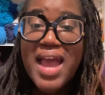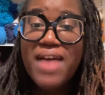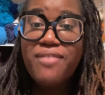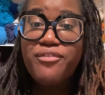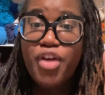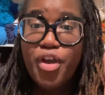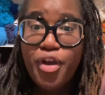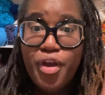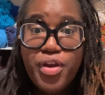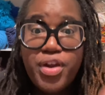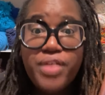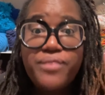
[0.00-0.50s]
I've
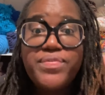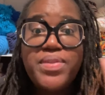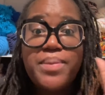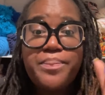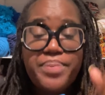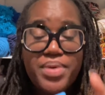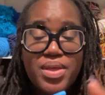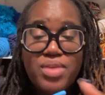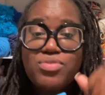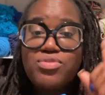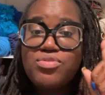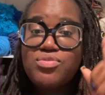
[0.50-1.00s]
heard of the
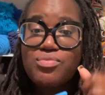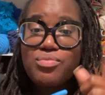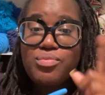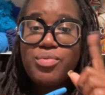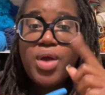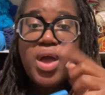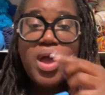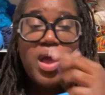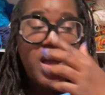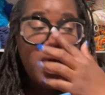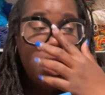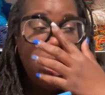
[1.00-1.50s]
pencil
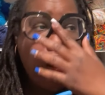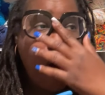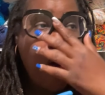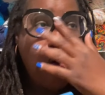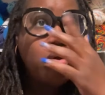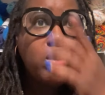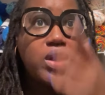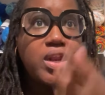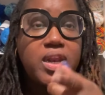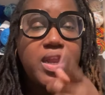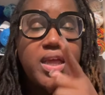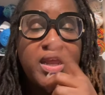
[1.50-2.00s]

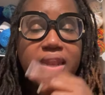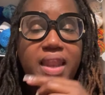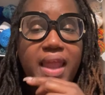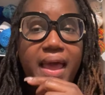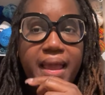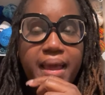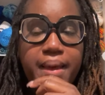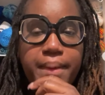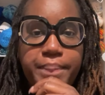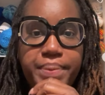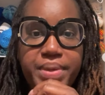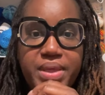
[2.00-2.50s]
holding it
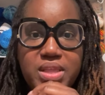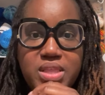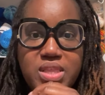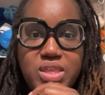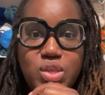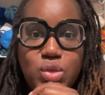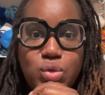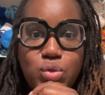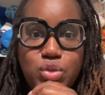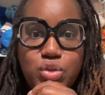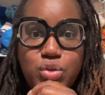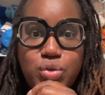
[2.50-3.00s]
like a
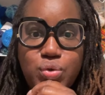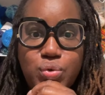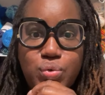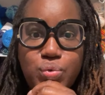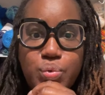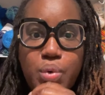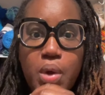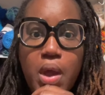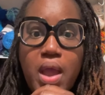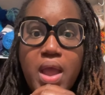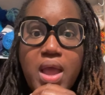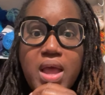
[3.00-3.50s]
pencil
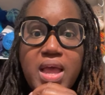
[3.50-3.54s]
too.